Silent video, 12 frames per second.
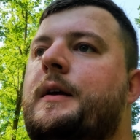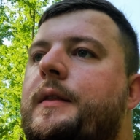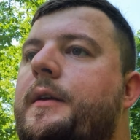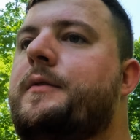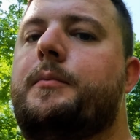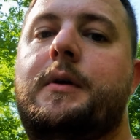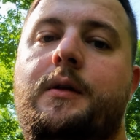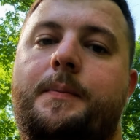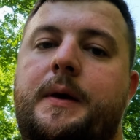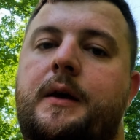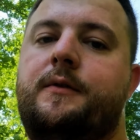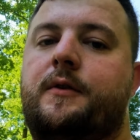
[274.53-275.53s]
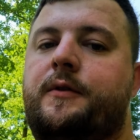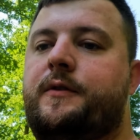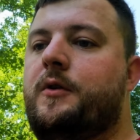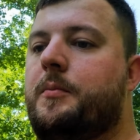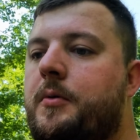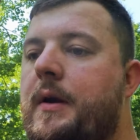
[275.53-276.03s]
these millipedes are
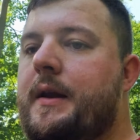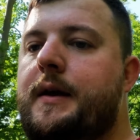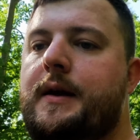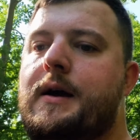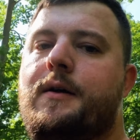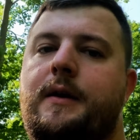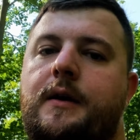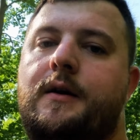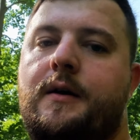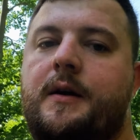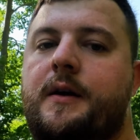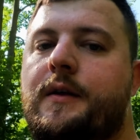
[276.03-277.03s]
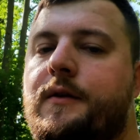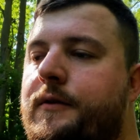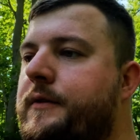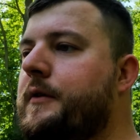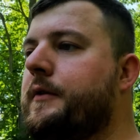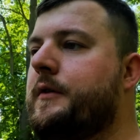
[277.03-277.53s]
still breeding out here, they're
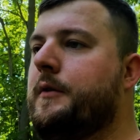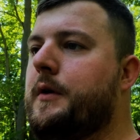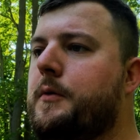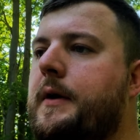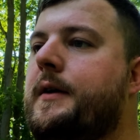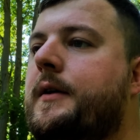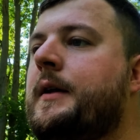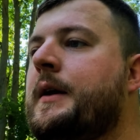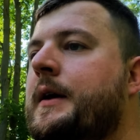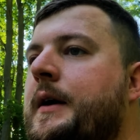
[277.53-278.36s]
still doing well,